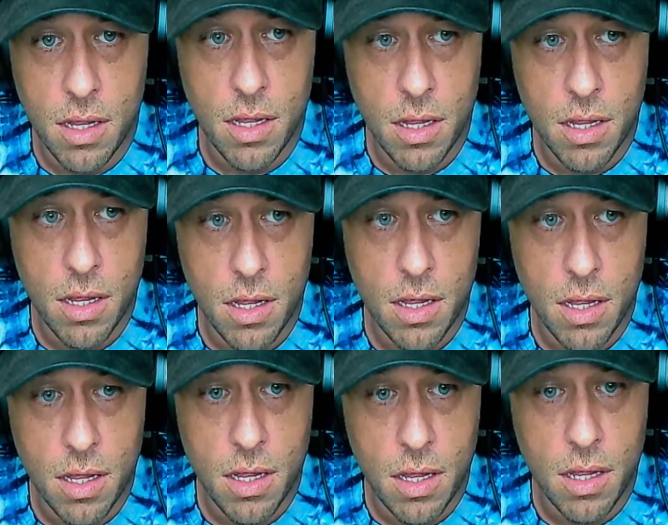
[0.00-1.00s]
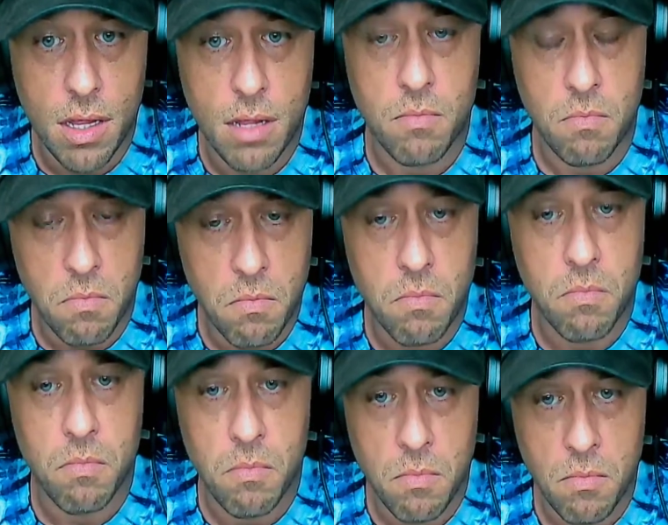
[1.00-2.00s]
the rest of his life.
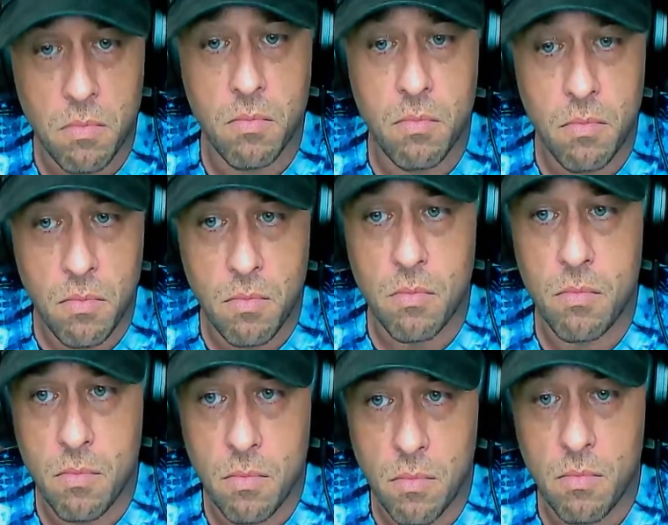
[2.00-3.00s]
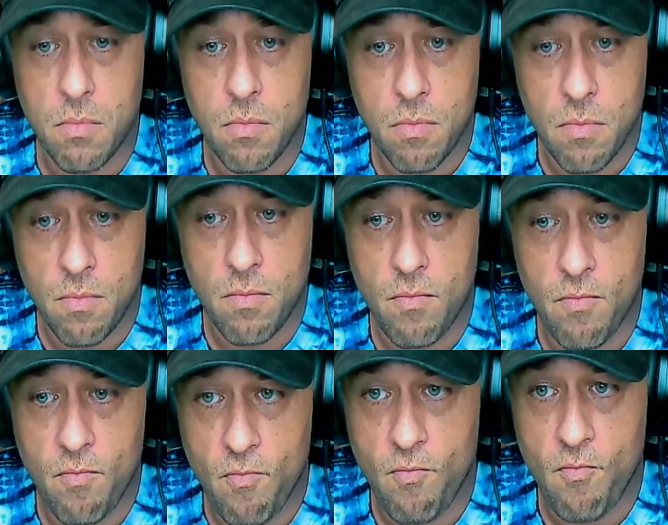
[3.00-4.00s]
For almost 60 years, De
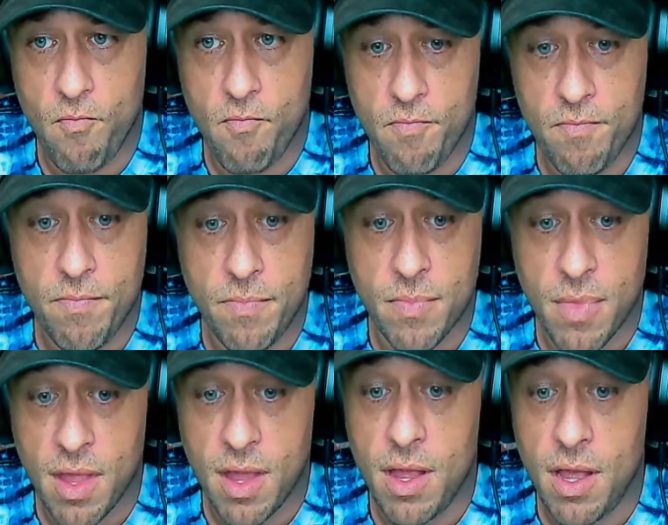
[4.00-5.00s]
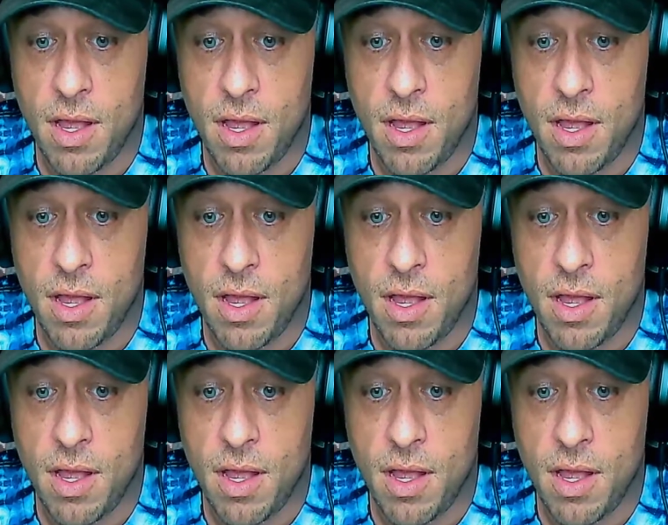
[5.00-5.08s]
Ruyter's exploits at sea